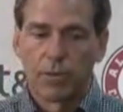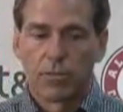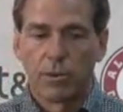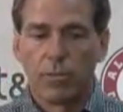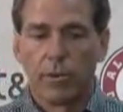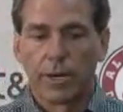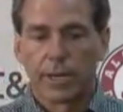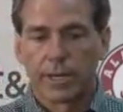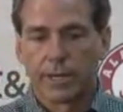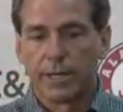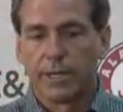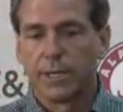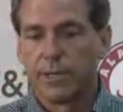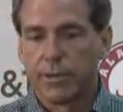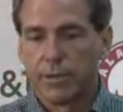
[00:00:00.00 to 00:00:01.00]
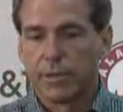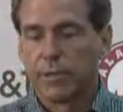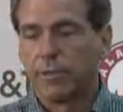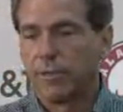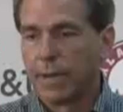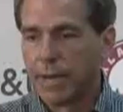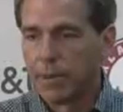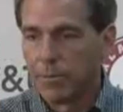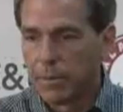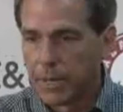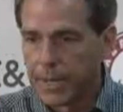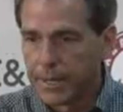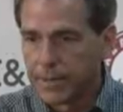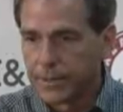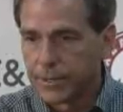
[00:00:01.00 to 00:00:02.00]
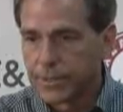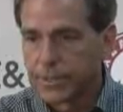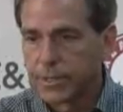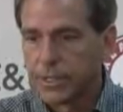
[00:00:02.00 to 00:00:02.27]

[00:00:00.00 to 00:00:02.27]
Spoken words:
We want to continue to develop players